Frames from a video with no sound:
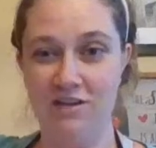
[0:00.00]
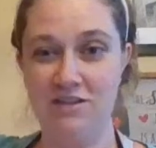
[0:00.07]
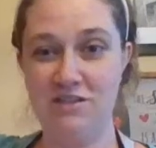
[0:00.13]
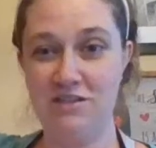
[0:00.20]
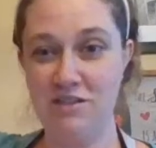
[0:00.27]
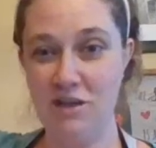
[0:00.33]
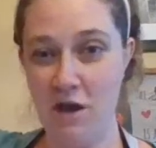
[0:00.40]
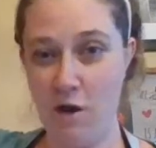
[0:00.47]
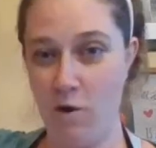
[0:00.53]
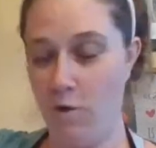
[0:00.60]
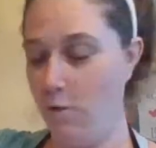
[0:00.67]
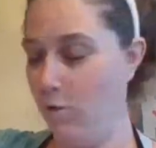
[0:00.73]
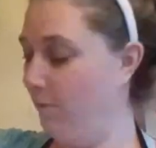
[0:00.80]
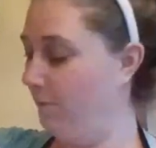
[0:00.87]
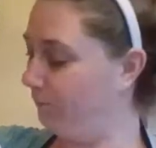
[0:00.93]

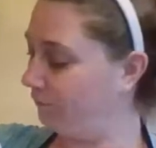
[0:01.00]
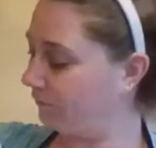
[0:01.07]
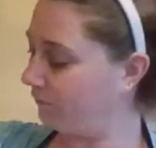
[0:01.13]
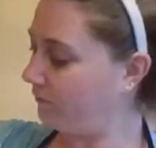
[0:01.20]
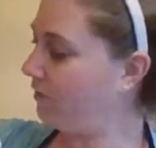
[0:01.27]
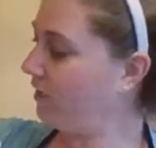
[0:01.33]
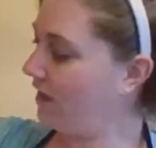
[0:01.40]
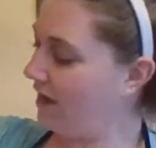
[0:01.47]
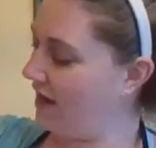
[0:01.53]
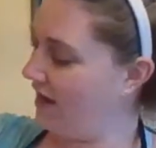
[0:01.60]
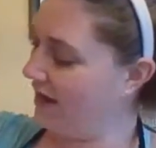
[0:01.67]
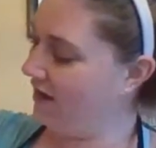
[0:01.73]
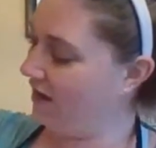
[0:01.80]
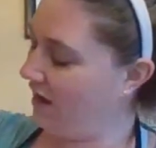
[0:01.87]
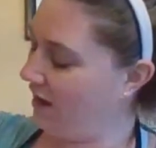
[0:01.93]
So,
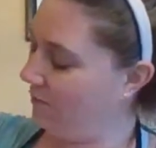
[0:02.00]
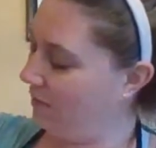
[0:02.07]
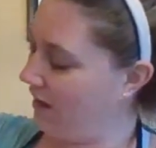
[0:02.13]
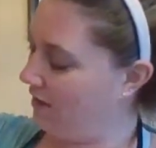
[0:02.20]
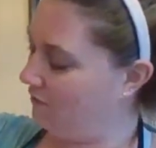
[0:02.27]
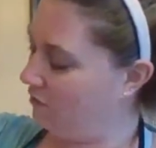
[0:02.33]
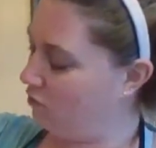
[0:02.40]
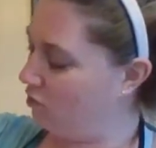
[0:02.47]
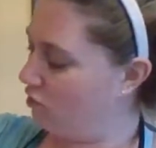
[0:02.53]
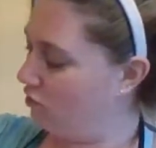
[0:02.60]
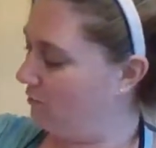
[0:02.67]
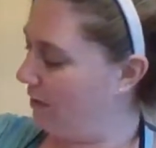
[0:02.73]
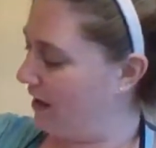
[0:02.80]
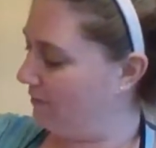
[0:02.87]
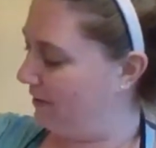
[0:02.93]
Hannah, I'm going to have you
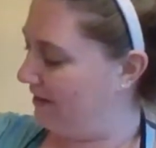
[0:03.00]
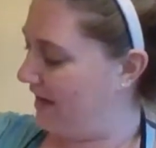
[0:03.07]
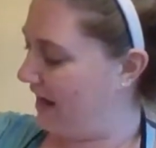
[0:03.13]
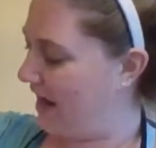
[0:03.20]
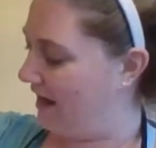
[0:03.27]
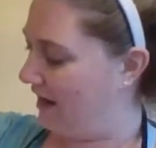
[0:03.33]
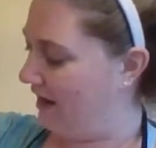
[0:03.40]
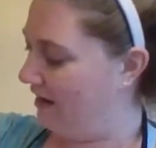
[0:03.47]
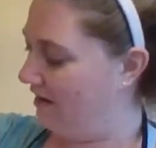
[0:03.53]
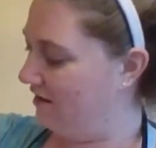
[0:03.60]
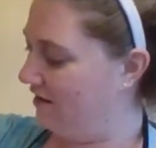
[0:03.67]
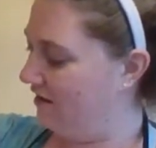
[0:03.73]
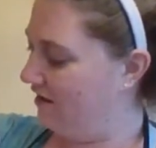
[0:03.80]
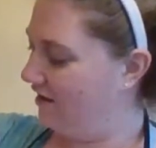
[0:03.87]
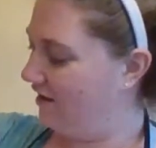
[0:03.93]
go back by Daddy,
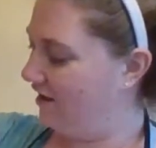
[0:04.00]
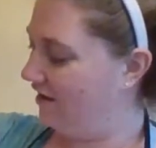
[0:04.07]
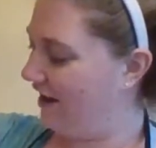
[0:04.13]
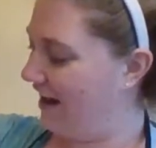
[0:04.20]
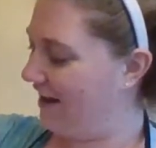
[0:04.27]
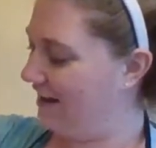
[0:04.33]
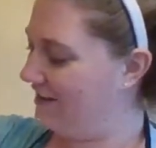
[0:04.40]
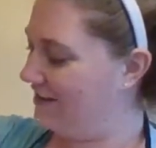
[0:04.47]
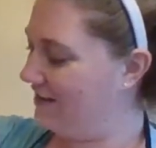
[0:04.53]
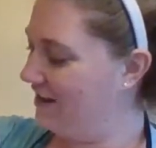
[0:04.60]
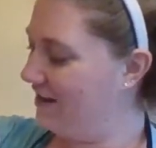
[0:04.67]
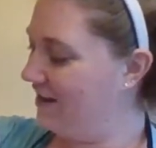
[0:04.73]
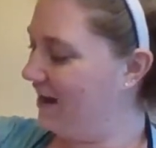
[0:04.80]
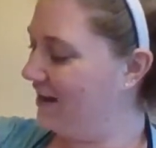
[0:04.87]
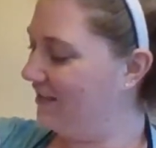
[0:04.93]
all right,
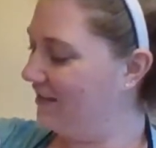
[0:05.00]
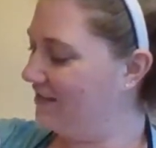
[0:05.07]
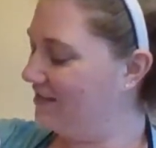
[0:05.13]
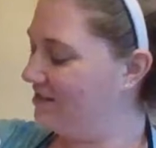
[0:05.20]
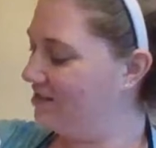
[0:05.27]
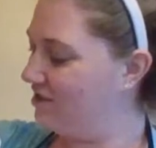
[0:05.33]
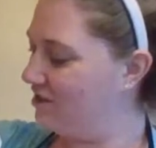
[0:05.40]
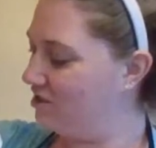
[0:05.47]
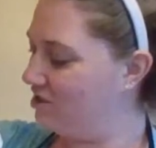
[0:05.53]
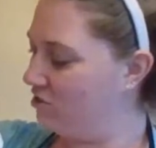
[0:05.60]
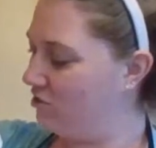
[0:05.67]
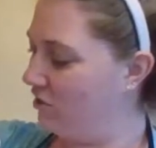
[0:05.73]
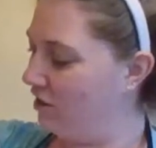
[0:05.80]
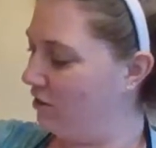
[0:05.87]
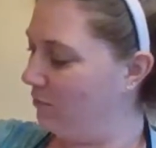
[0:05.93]
and listen to the
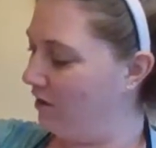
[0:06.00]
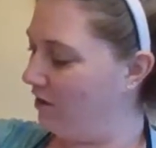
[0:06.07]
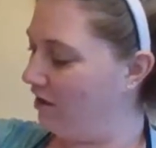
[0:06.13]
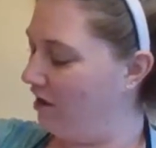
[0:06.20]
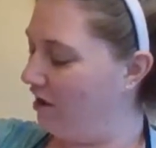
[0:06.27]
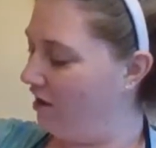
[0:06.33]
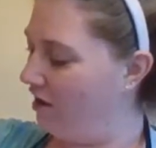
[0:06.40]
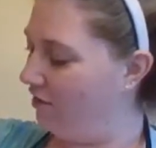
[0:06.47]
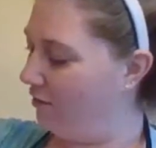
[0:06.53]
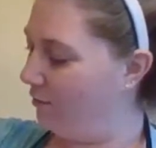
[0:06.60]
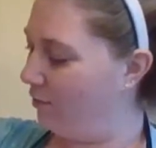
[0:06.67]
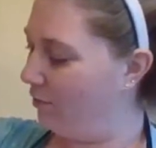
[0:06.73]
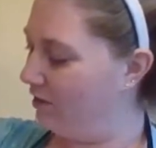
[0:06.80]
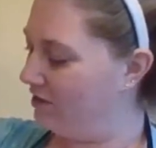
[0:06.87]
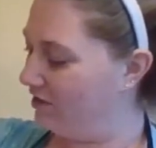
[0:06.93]
story with all the
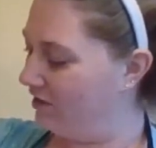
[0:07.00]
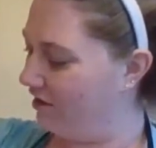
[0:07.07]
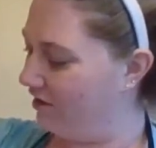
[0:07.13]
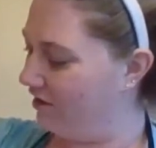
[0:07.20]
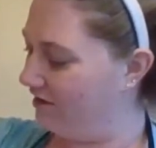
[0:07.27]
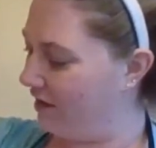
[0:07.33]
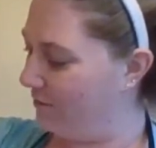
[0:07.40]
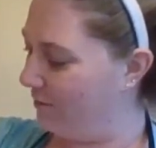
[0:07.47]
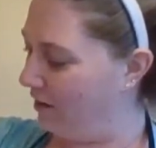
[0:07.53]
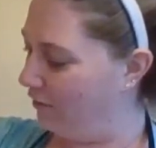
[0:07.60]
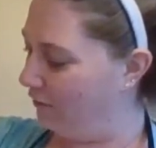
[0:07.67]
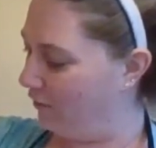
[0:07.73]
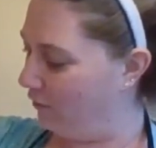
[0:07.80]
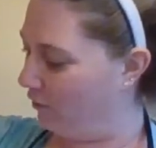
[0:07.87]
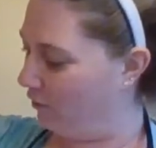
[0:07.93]
boys and girls at
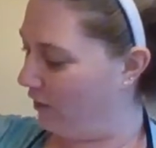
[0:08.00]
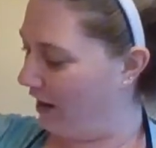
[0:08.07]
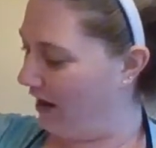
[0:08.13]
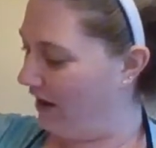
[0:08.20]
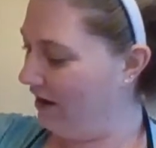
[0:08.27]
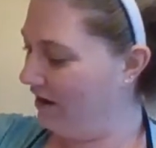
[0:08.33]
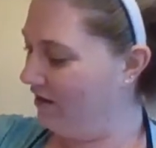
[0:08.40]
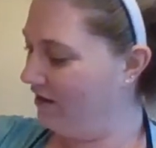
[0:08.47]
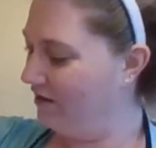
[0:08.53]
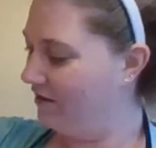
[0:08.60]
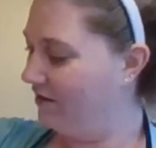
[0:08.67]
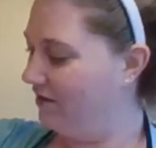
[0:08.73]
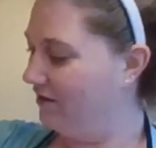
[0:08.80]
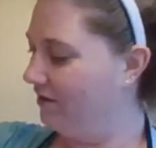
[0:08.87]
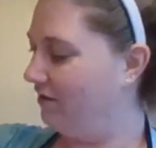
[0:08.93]
Meadowview, okay?
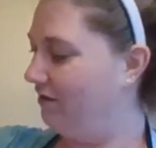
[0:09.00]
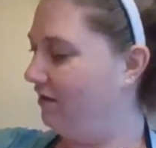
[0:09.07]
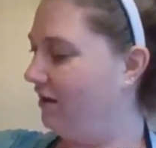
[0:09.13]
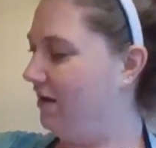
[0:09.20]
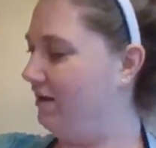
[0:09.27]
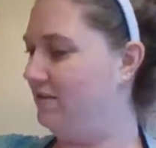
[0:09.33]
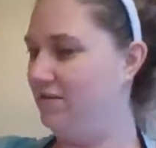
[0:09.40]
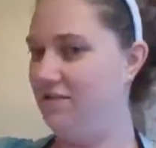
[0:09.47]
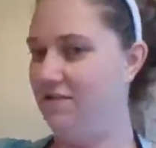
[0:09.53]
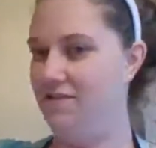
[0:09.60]
All right.